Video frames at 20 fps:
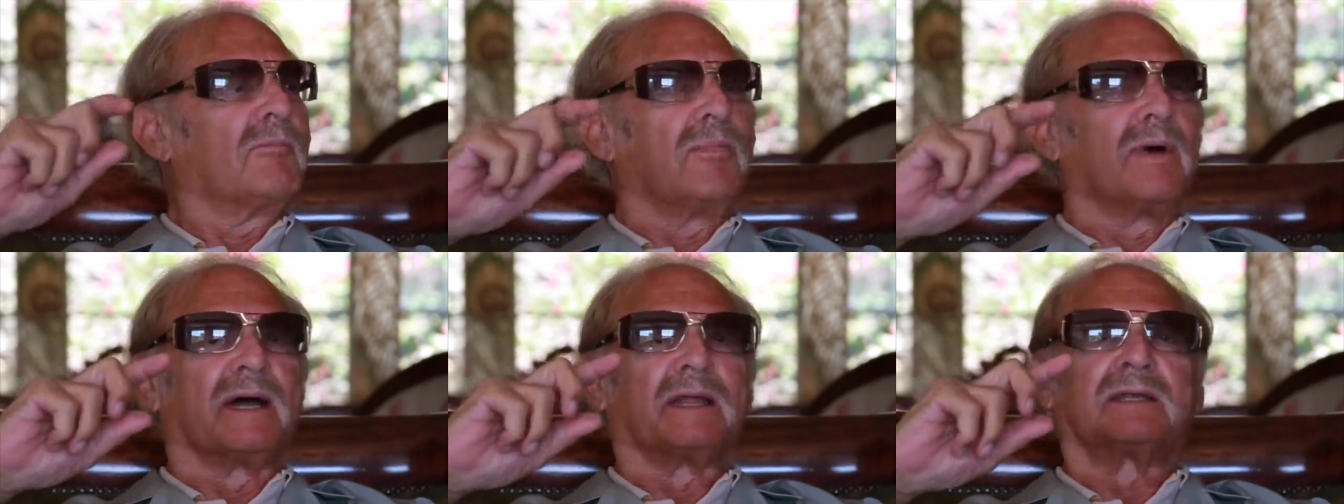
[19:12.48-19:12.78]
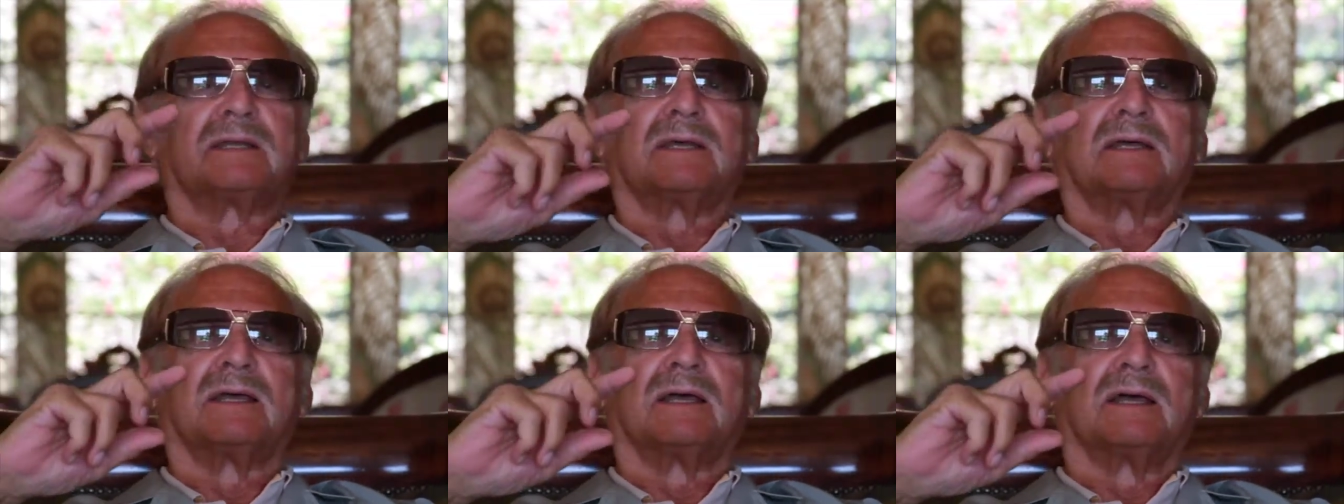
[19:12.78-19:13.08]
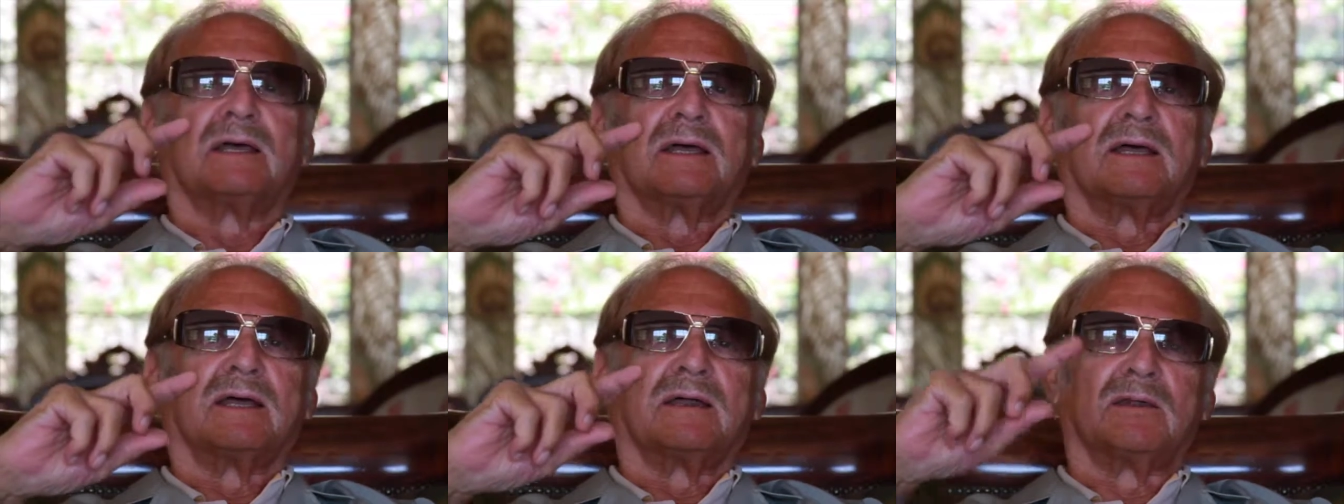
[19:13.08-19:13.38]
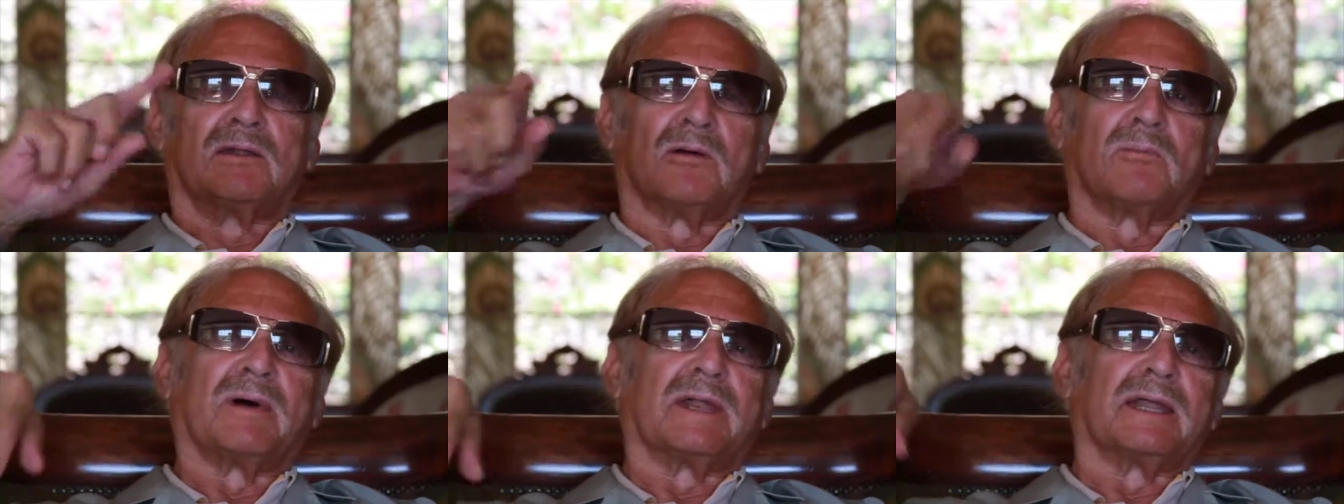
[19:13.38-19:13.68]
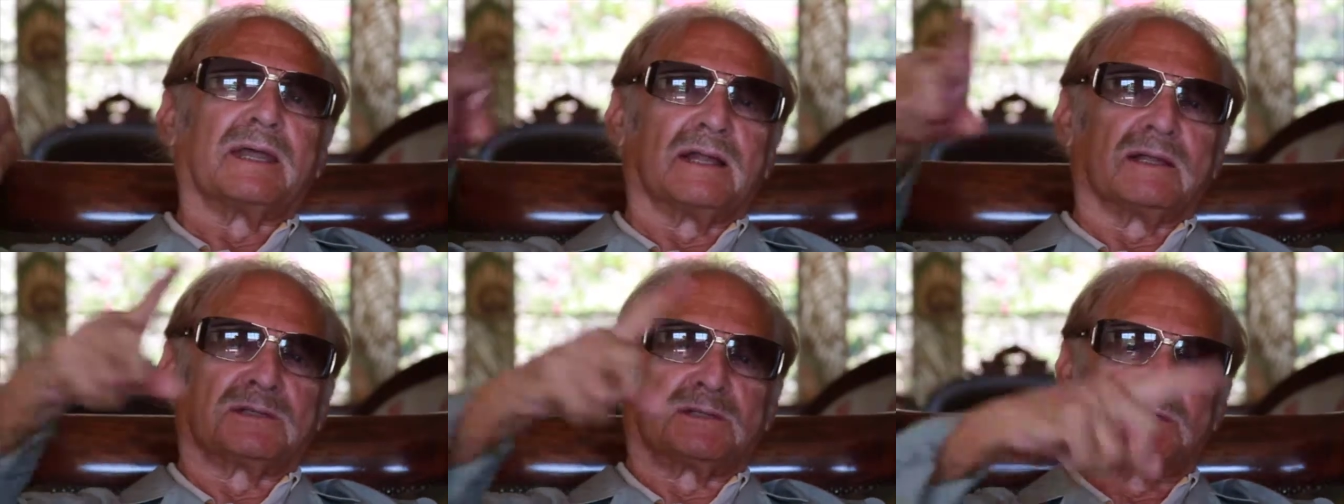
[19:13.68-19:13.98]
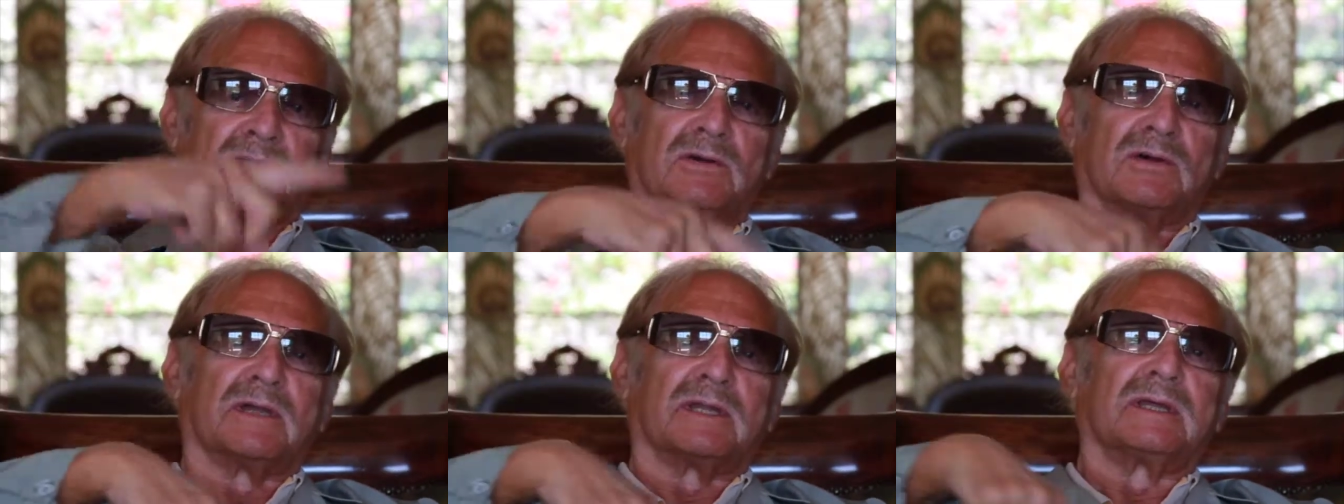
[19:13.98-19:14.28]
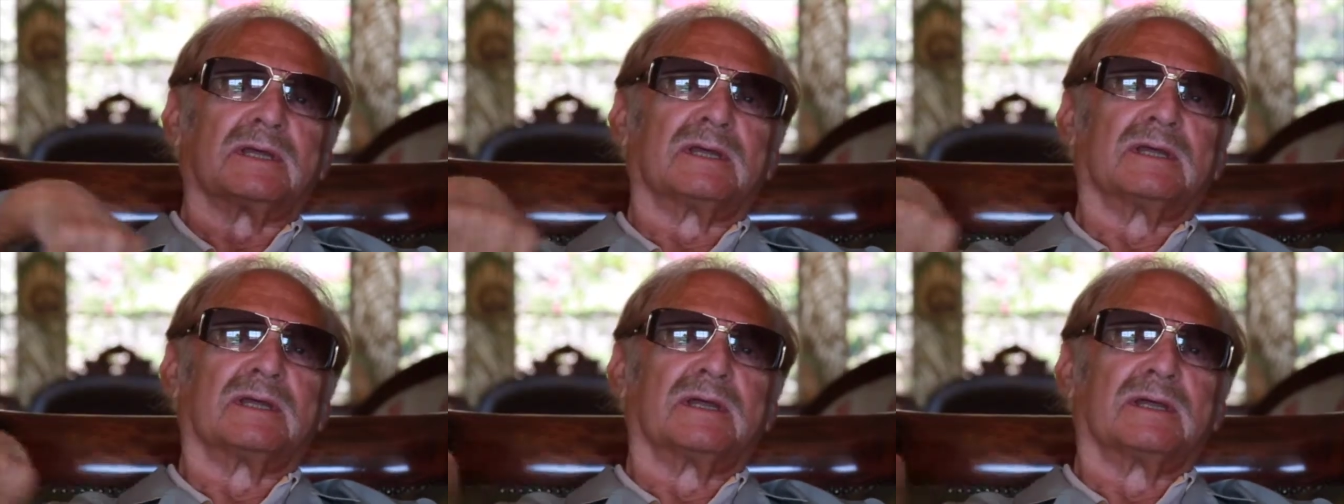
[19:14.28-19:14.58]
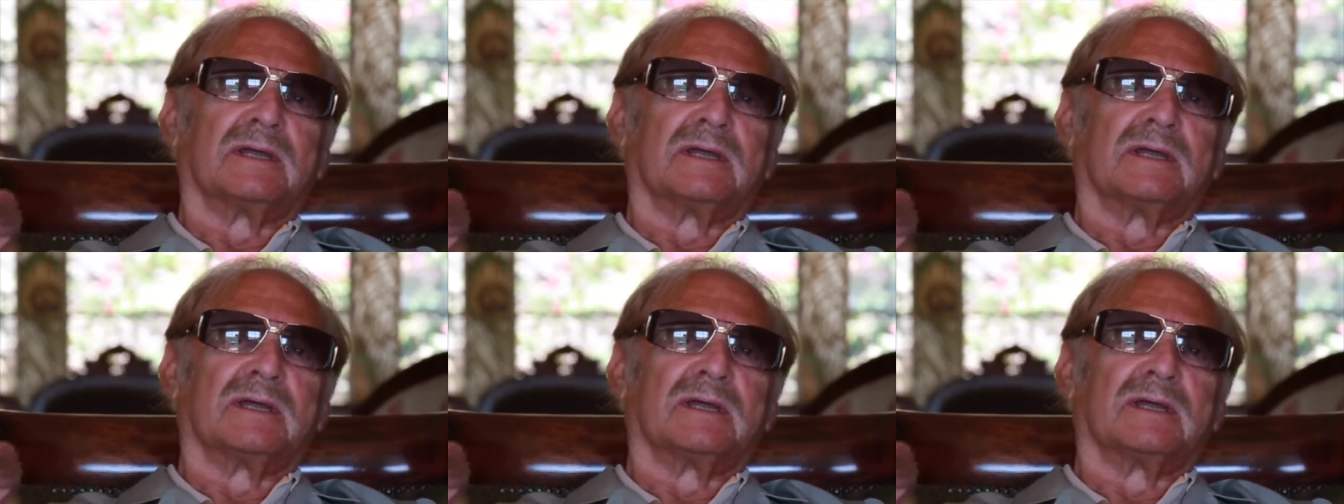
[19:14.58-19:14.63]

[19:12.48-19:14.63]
But nobody else knew it.